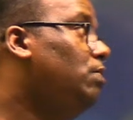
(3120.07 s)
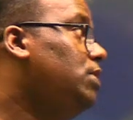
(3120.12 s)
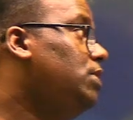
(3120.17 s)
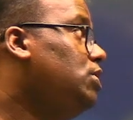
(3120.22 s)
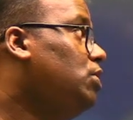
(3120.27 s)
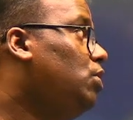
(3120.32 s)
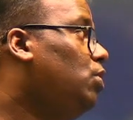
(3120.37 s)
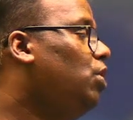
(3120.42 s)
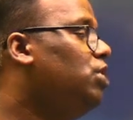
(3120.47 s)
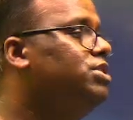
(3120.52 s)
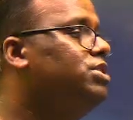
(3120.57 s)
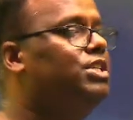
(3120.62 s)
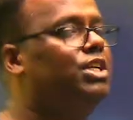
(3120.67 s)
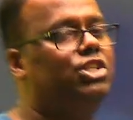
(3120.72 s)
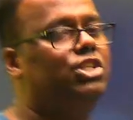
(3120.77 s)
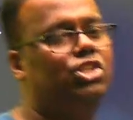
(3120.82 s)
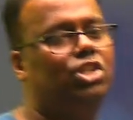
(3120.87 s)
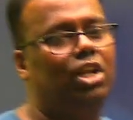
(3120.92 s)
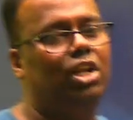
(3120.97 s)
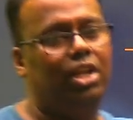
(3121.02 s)

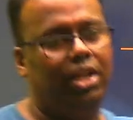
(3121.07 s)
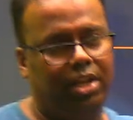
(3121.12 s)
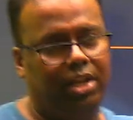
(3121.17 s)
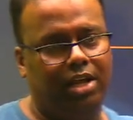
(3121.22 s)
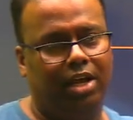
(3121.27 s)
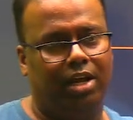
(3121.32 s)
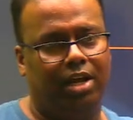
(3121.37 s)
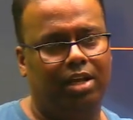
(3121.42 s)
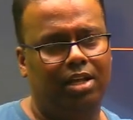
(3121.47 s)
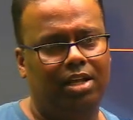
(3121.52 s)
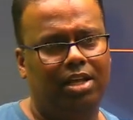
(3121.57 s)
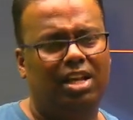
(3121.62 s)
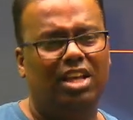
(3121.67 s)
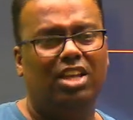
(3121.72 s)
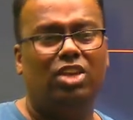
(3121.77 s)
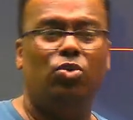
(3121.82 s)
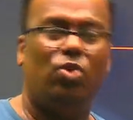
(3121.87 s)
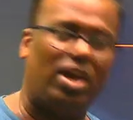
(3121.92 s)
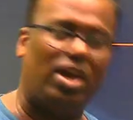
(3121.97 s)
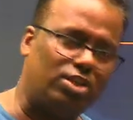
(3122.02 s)
cross-sectional area.
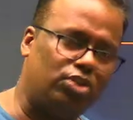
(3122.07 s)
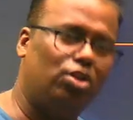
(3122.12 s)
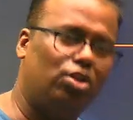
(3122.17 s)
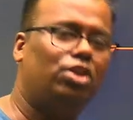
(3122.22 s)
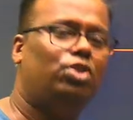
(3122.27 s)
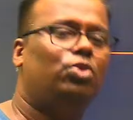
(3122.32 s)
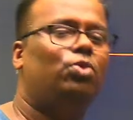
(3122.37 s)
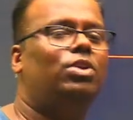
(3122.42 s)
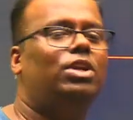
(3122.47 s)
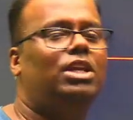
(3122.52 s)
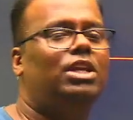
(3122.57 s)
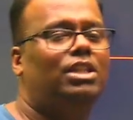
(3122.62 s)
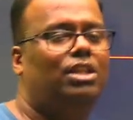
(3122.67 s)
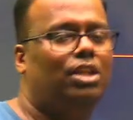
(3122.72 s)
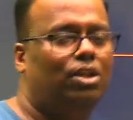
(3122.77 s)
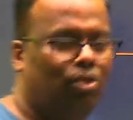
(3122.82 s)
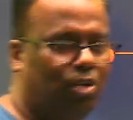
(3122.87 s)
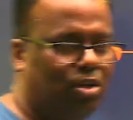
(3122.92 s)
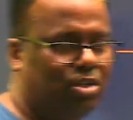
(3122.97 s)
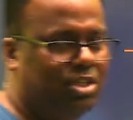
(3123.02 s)
You actually don't need the
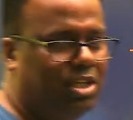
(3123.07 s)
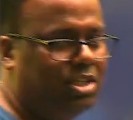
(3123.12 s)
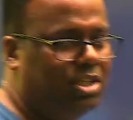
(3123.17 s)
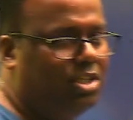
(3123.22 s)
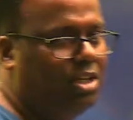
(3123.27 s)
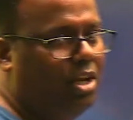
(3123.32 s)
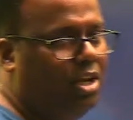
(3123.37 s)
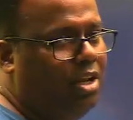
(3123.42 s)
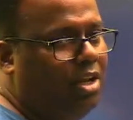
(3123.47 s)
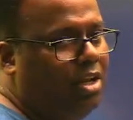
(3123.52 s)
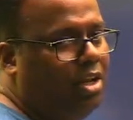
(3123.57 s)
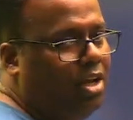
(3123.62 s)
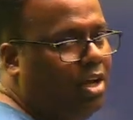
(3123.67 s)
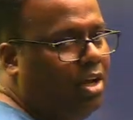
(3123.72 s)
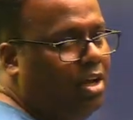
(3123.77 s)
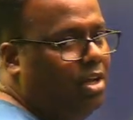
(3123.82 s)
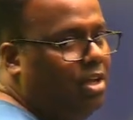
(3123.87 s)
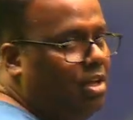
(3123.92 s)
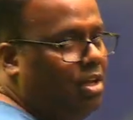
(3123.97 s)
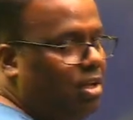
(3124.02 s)
cross-sectional area.
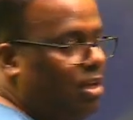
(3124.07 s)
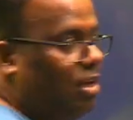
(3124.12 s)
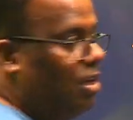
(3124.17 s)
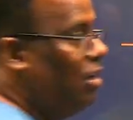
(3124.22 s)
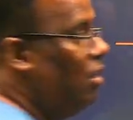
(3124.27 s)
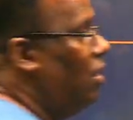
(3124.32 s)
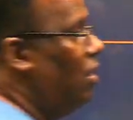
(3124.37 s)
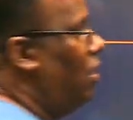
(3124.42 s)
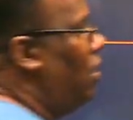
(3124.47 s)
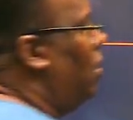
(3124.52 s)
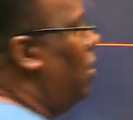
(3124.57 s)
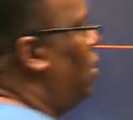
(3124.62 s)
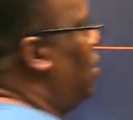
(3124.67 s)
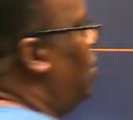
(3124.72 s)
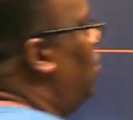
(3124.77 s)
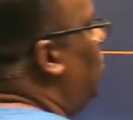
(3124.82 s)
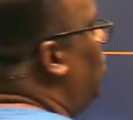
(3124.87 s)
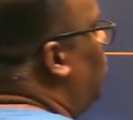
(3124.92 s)
No,